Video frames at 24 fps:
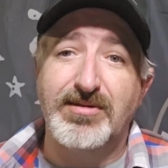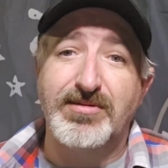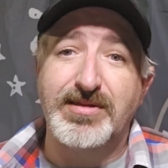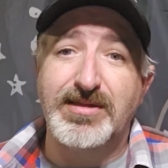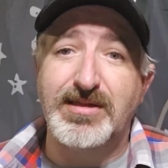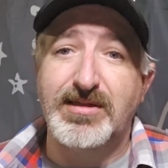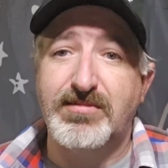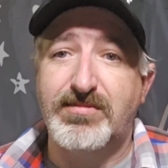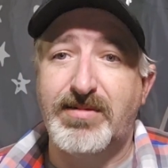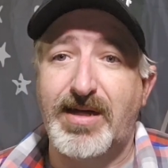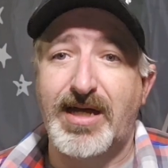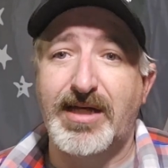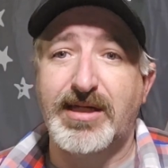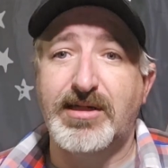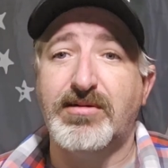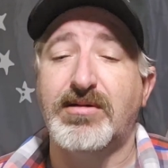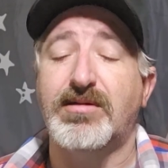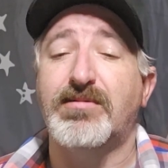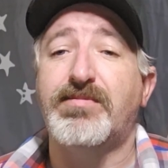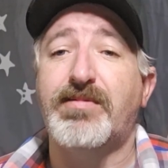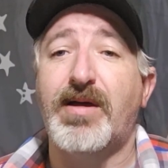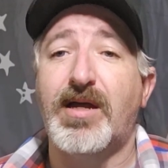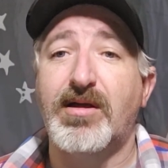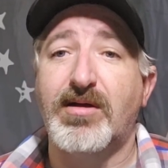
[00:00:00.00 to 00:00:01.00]
see a value in
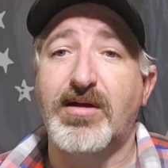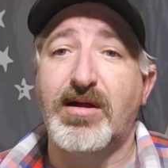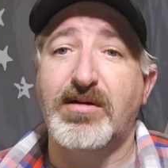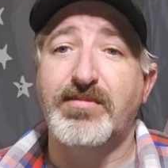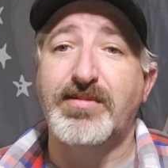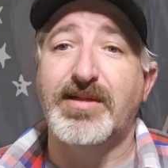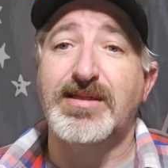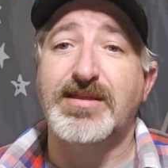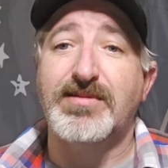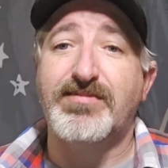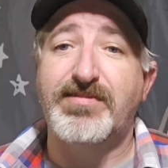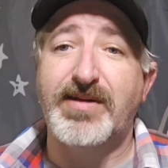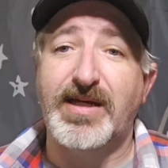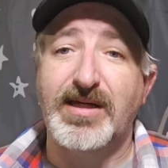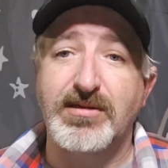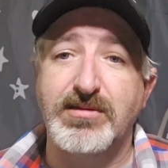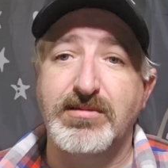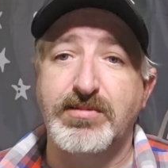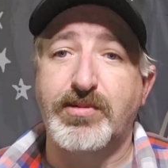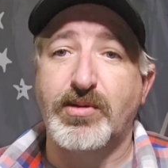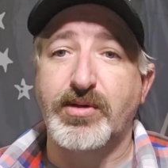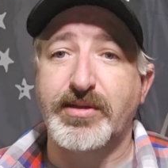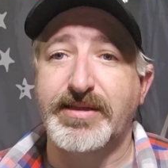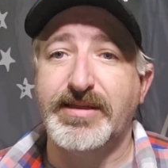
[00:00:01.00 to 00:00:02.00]
a firearm that fails
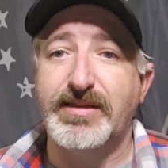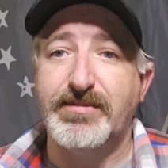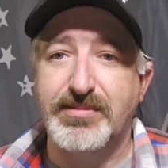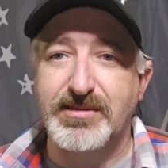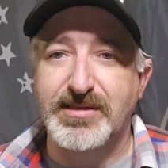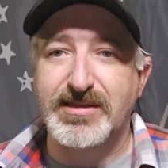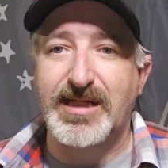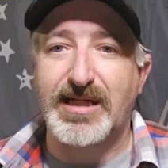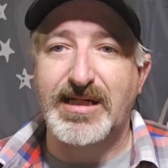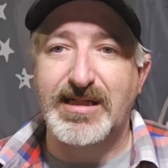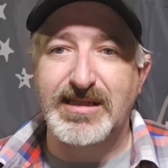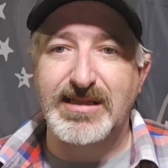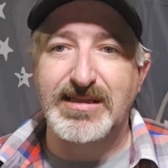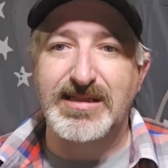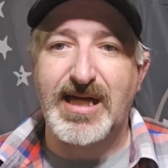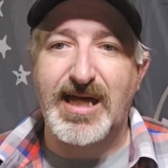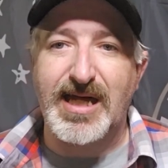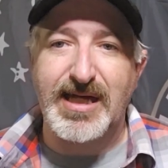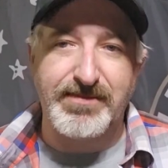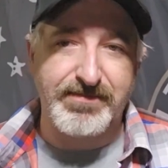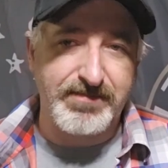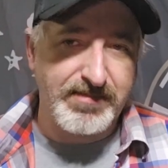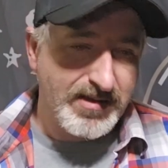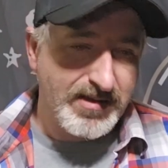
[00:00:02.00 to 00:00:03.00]
14% of the time.